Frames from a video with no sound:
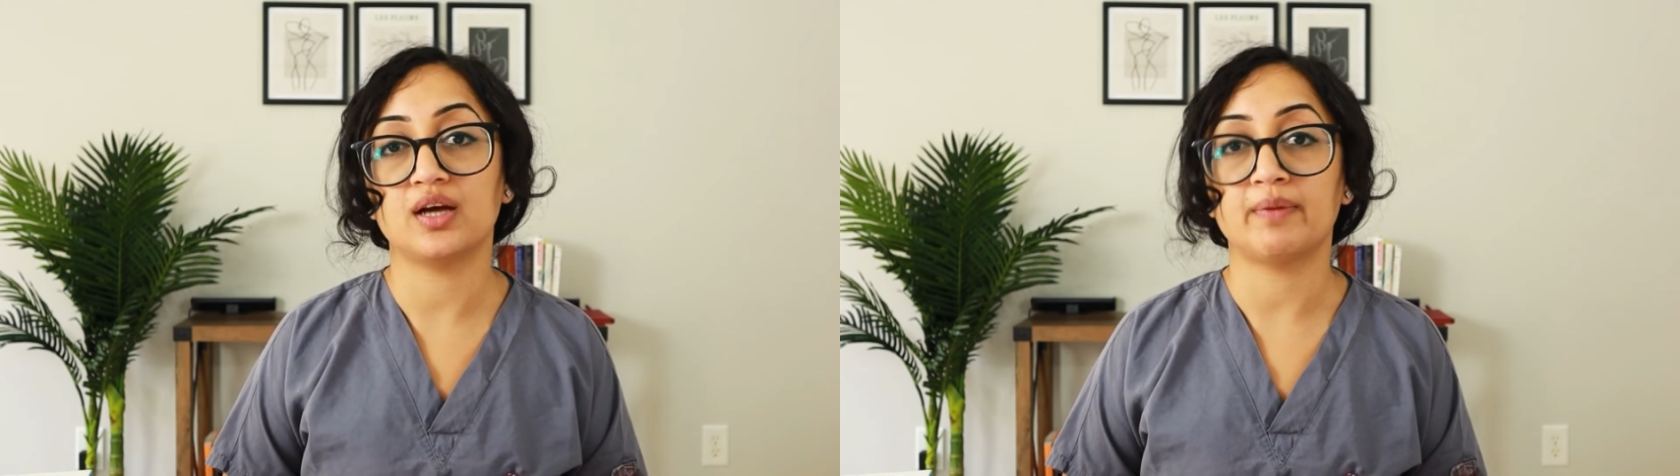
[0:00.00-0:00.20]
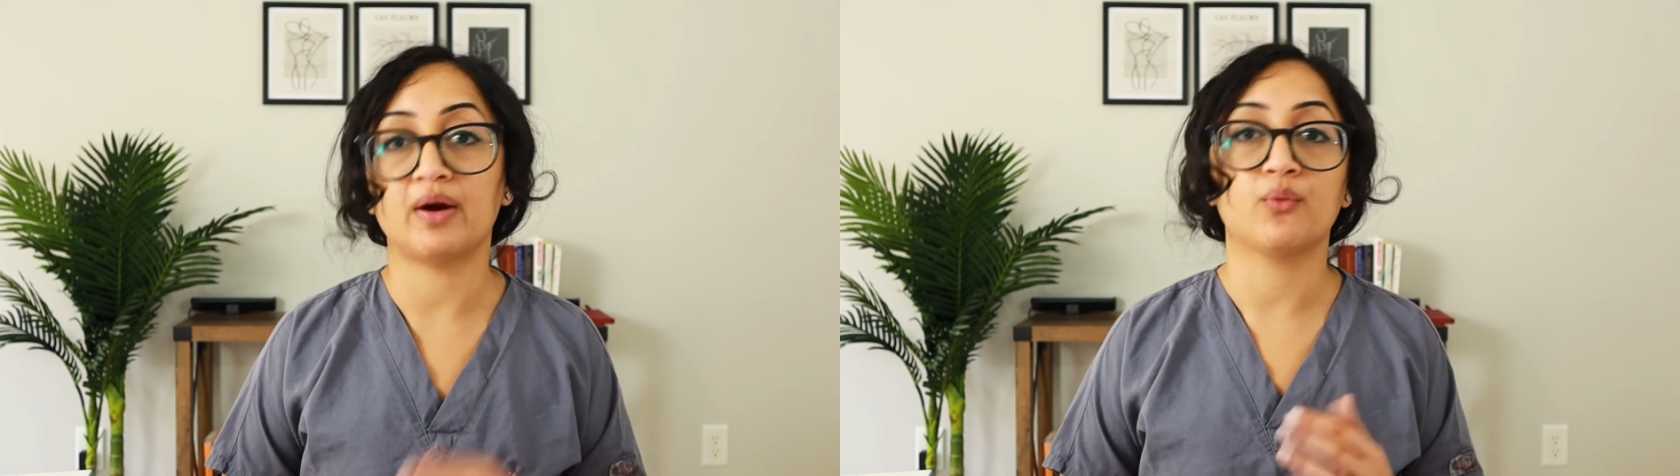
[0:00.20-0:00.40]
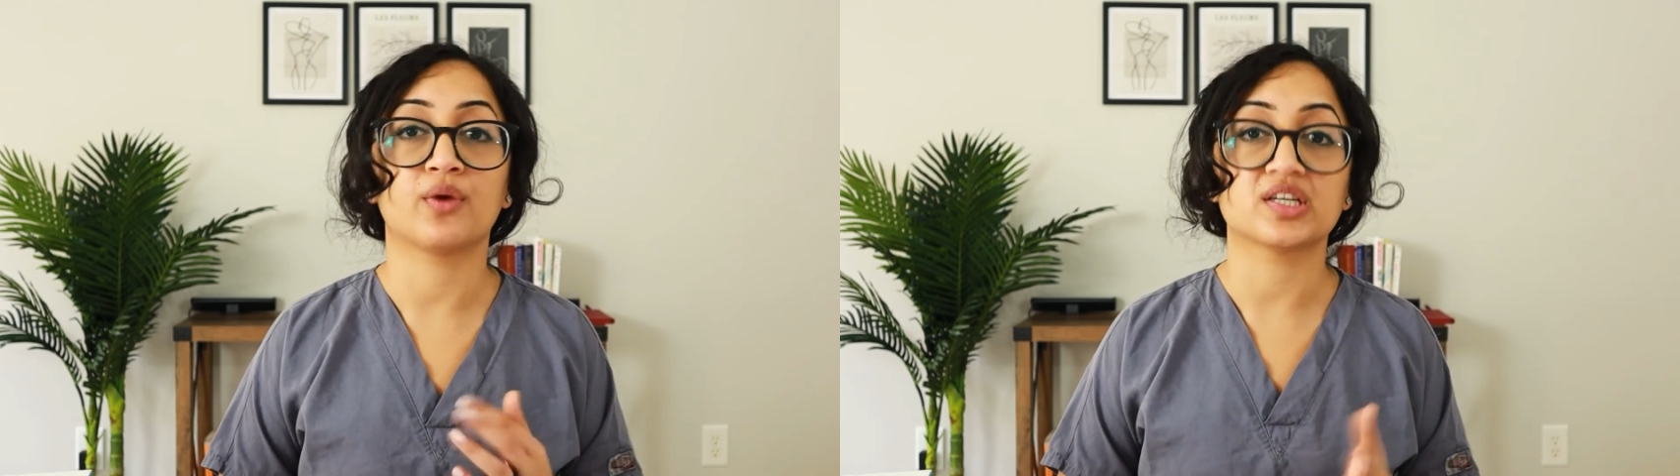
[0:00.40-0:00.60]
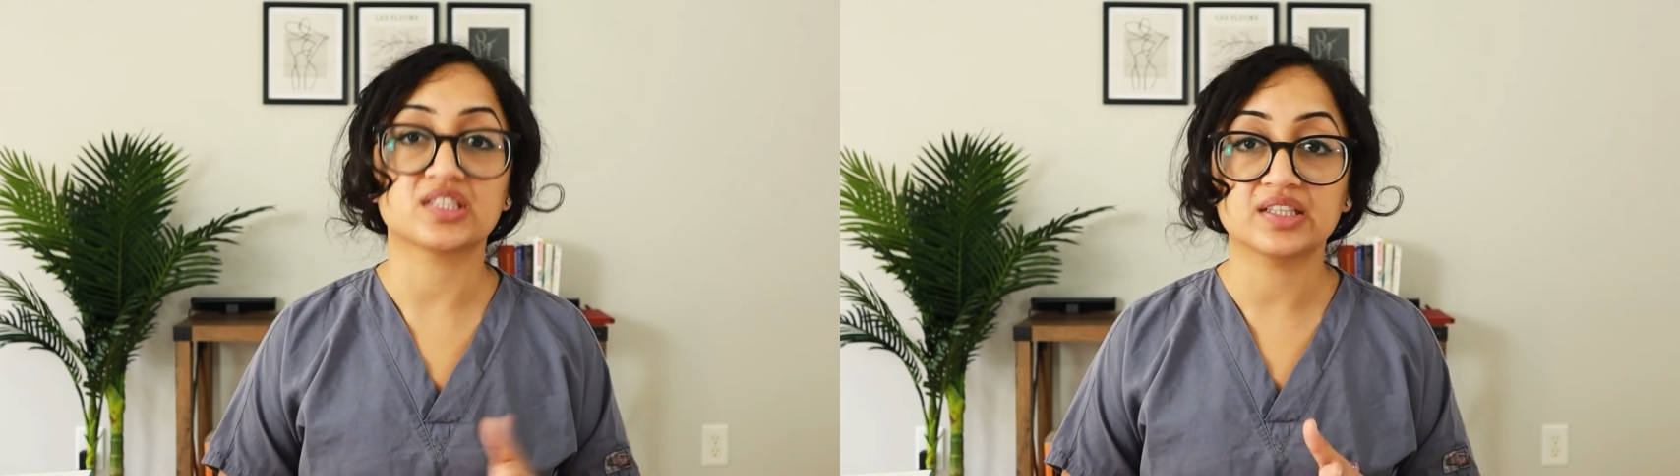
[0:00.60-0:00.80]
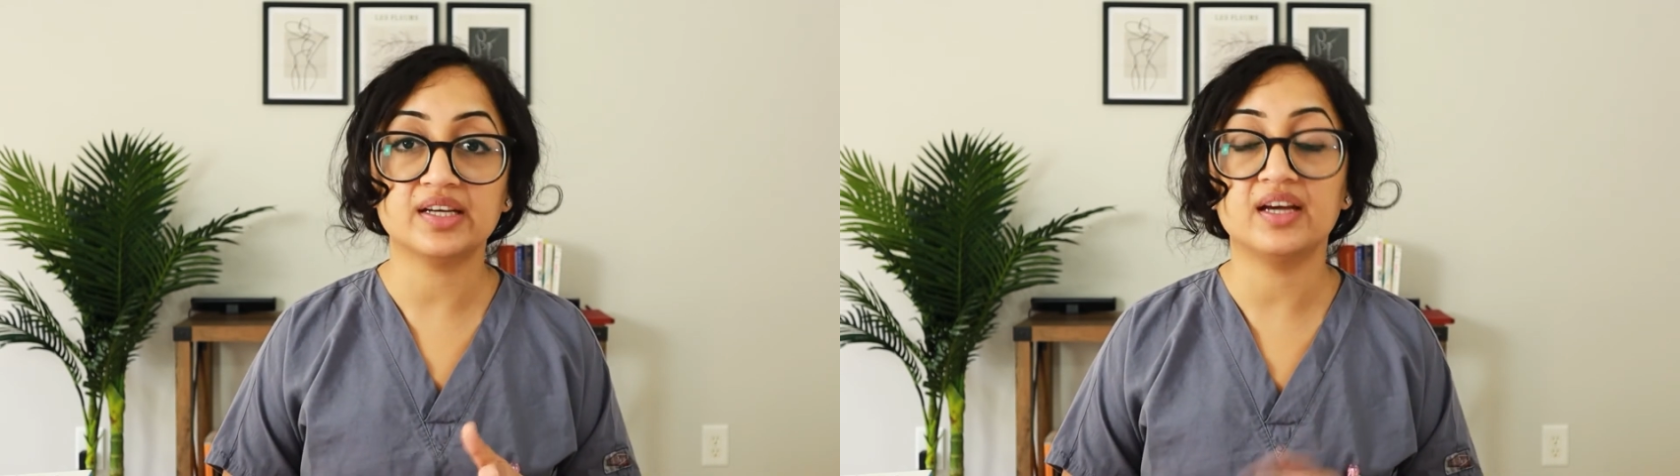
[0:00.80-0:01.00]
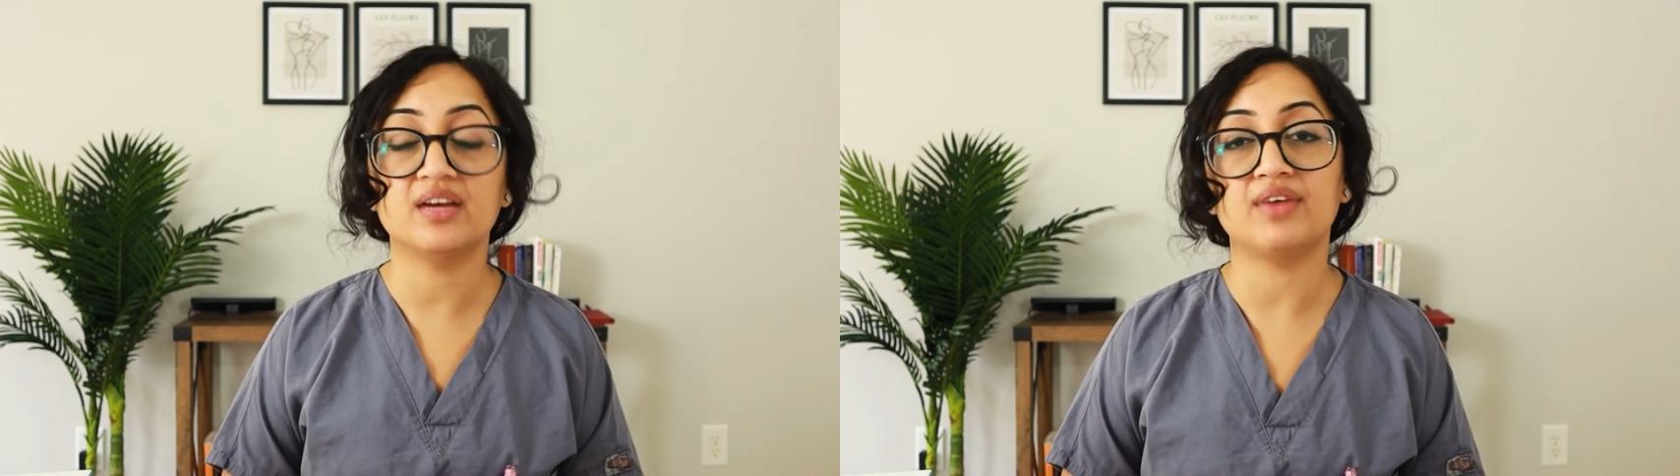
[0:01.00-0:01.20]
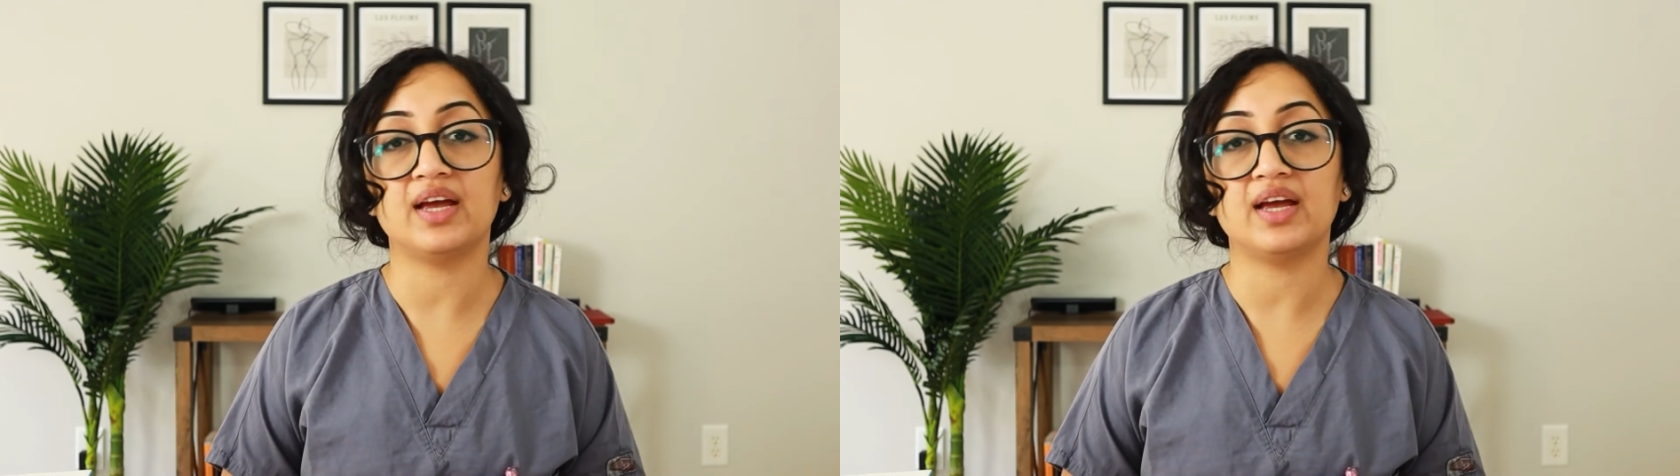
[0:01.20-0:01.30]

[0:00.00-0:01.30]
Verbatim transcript: about where to live